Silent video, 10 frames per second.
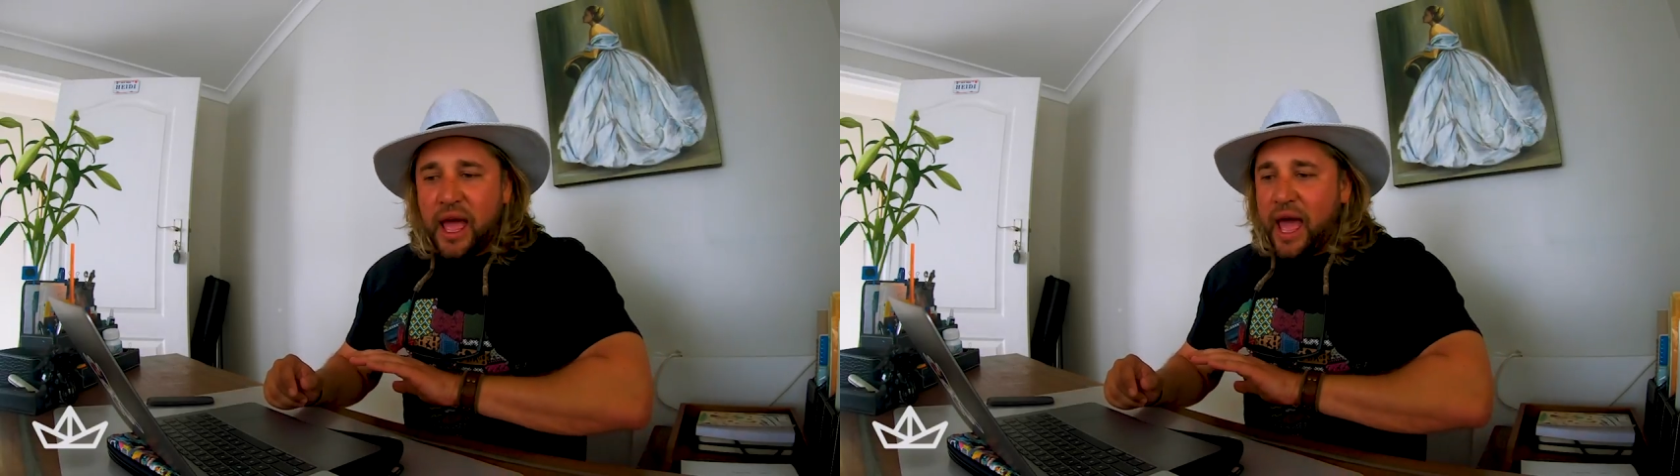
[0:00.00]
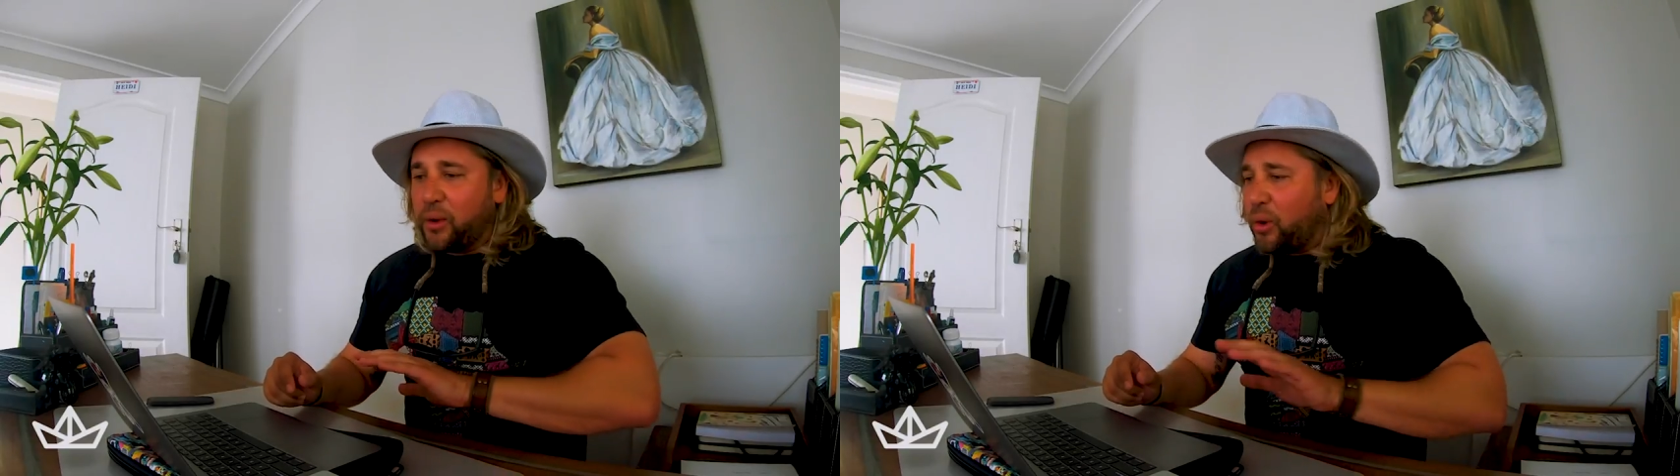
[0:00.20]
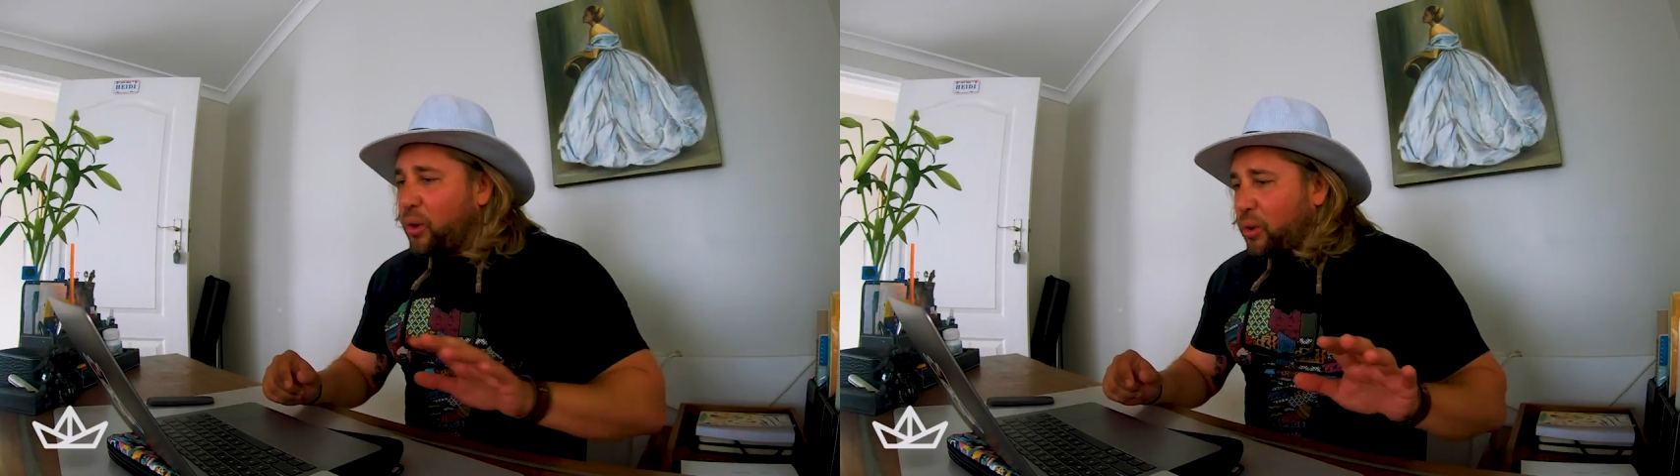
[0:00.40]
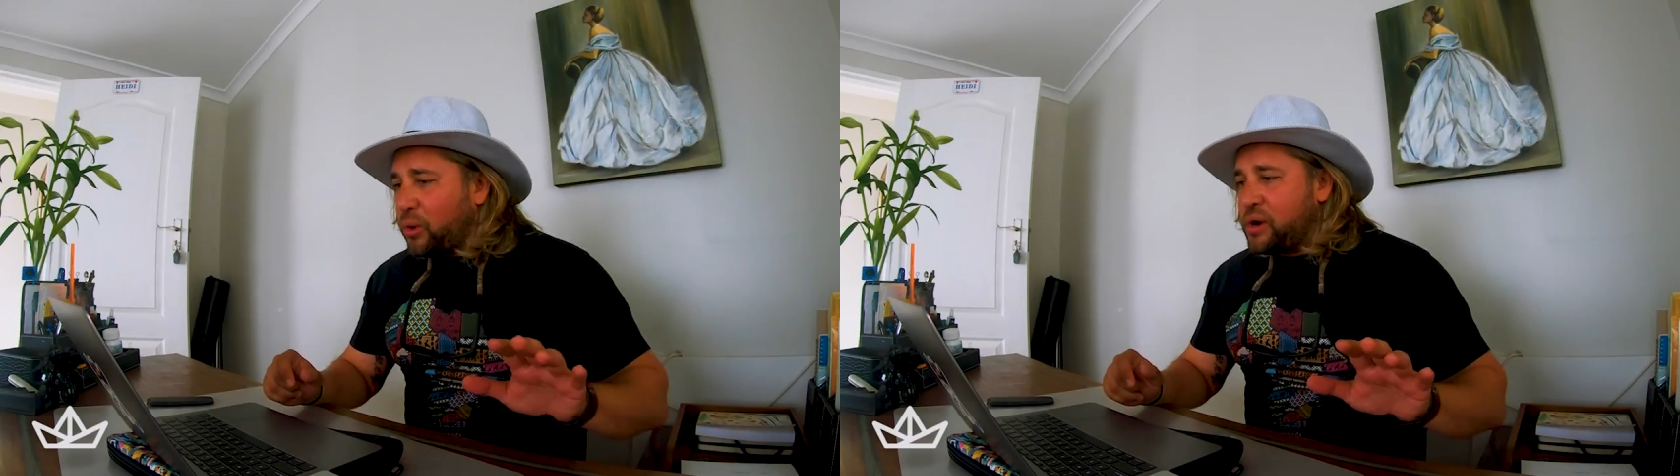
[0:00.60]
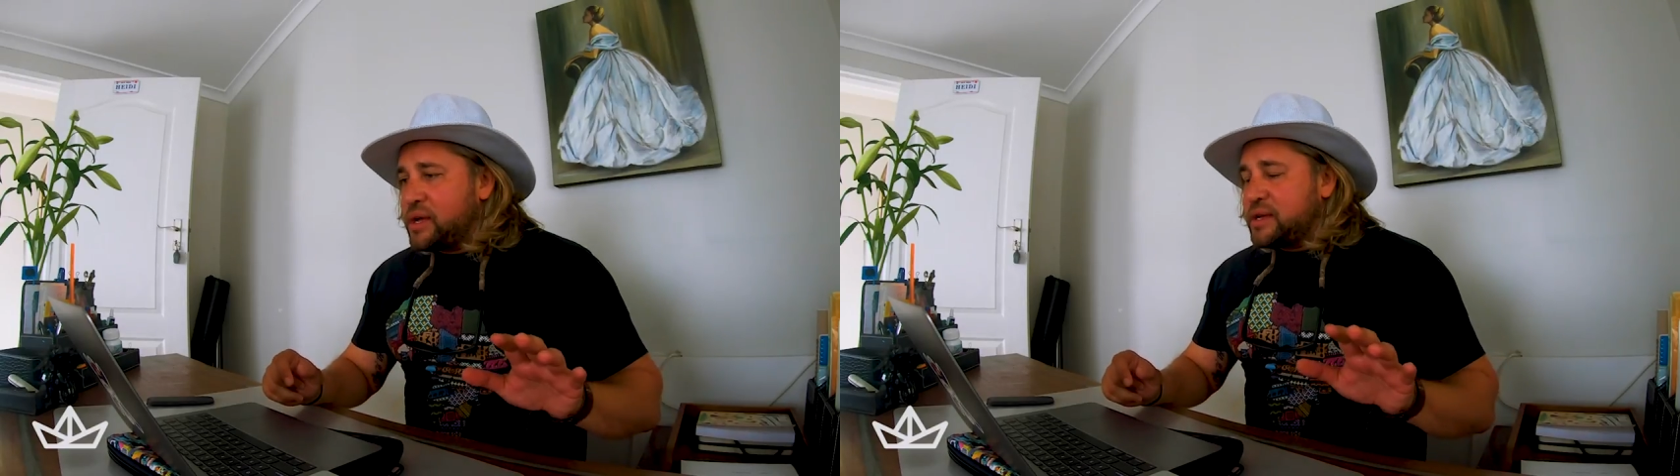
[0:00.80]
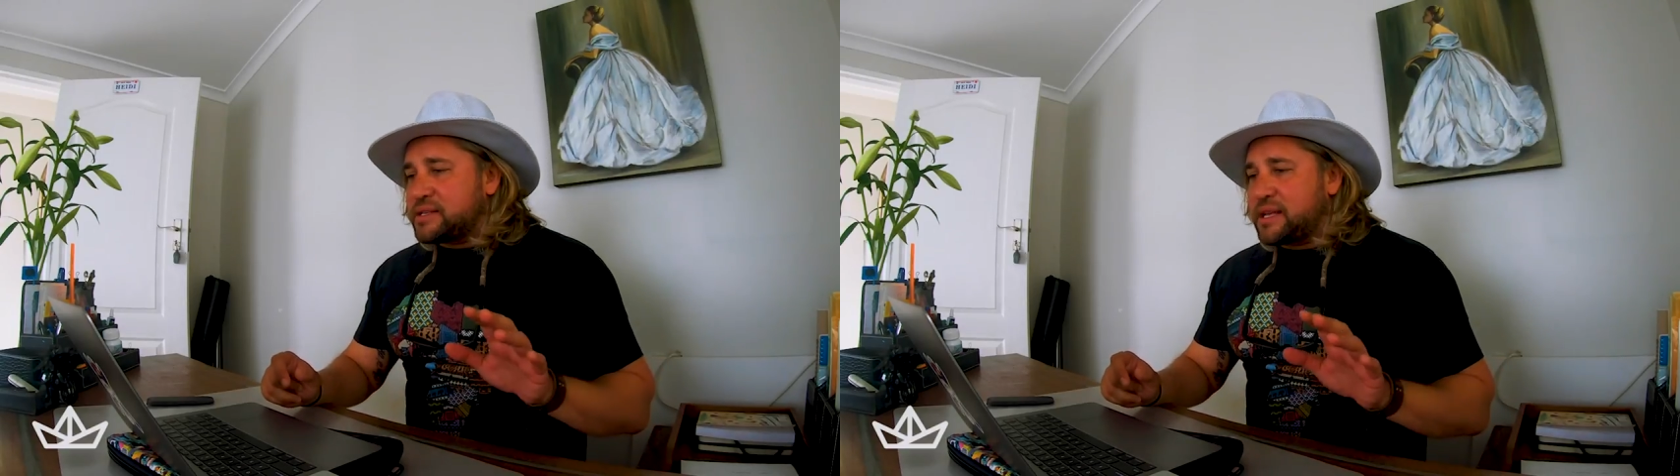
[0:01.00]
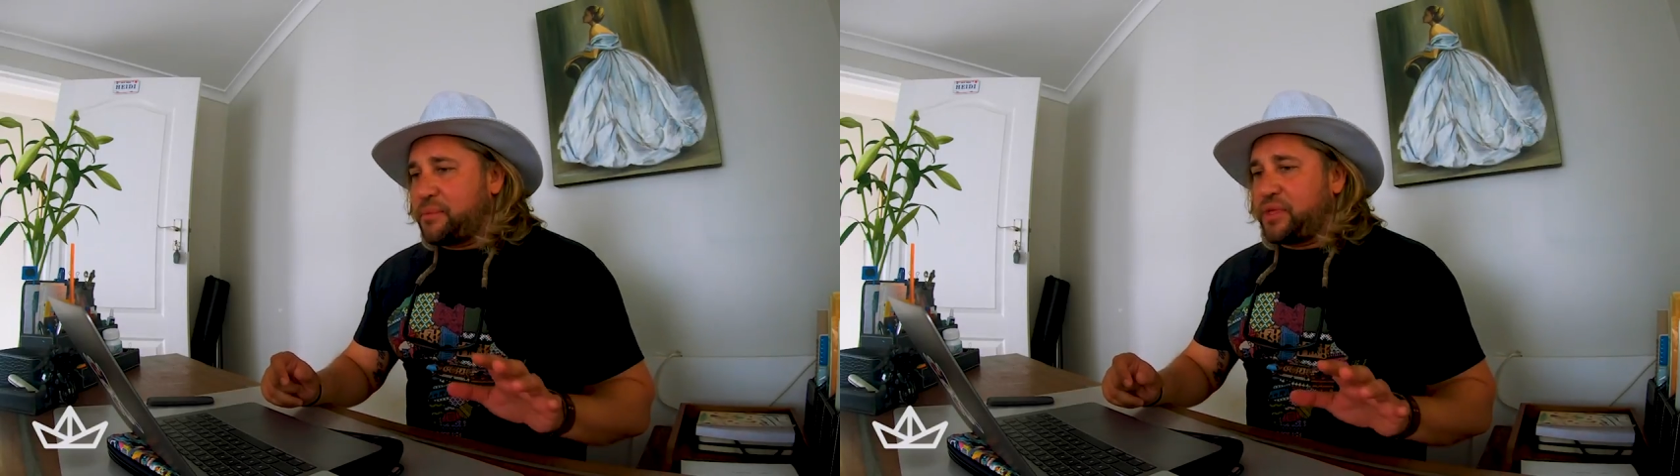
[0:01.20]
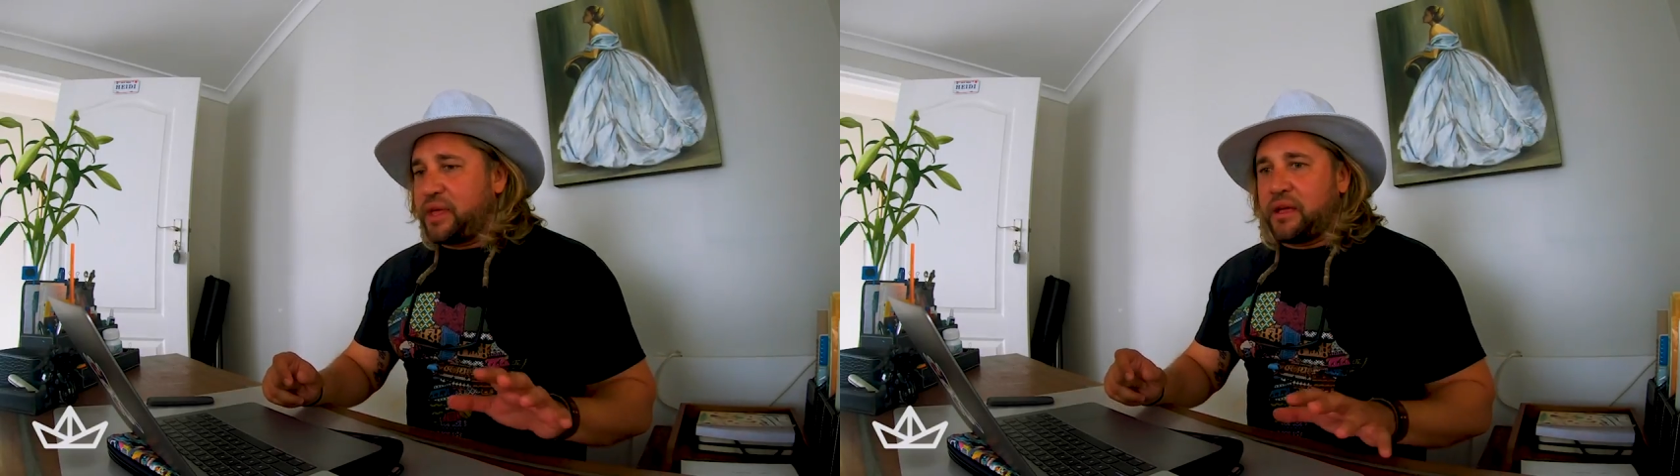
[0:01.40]
at all
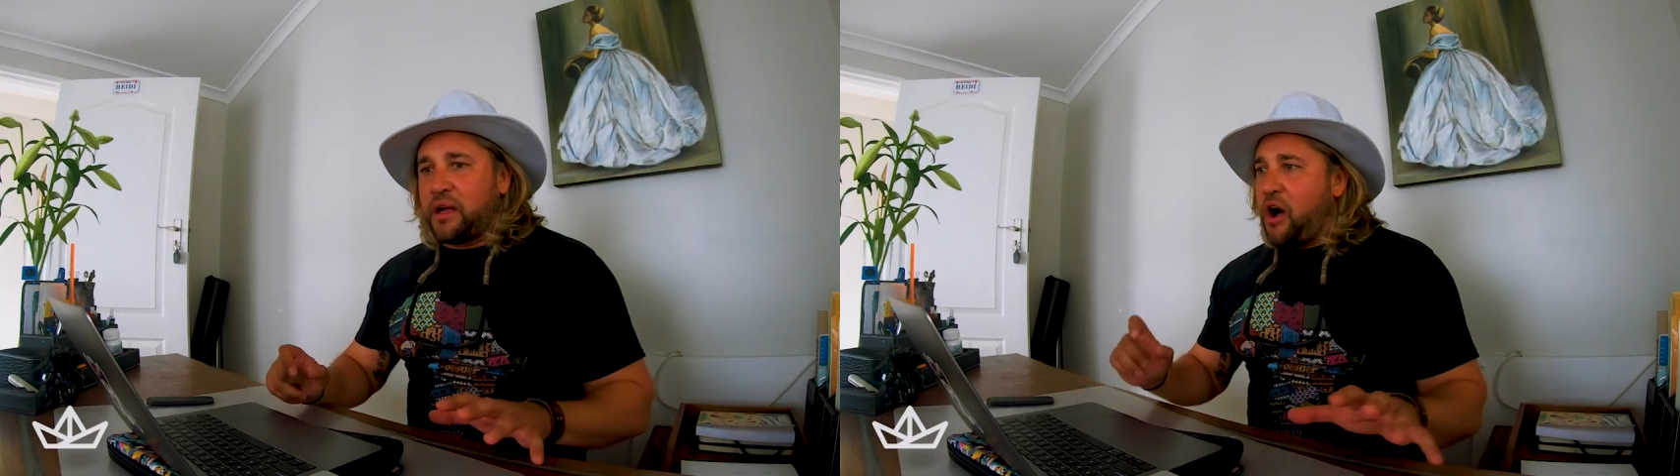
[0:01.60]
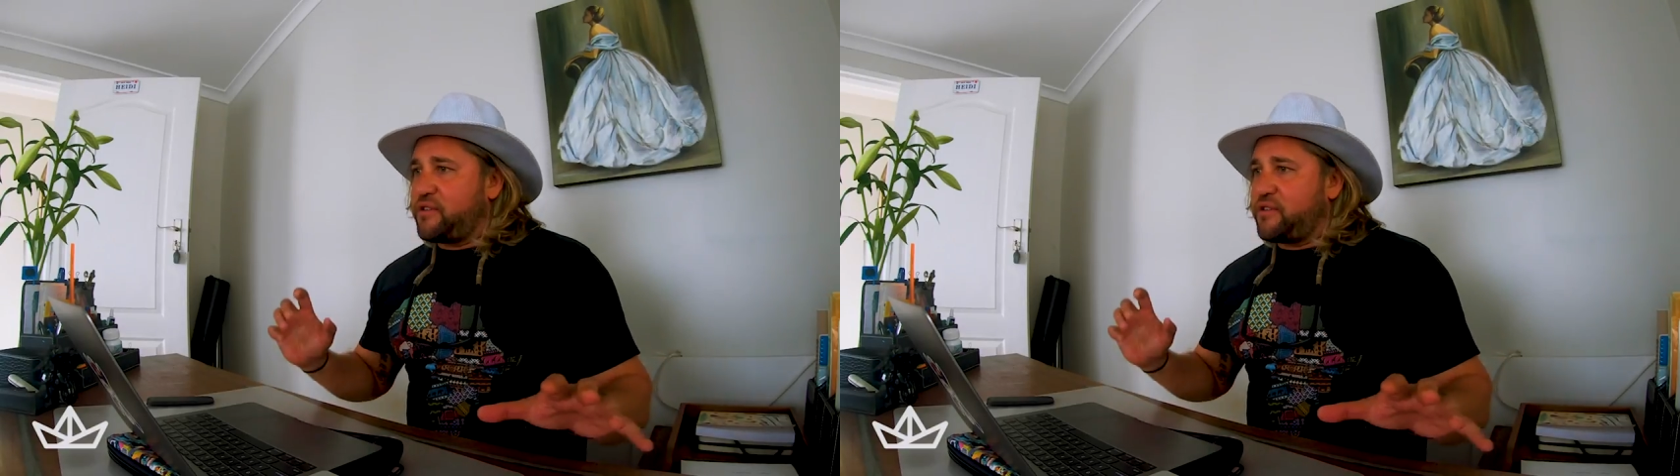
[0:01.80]
something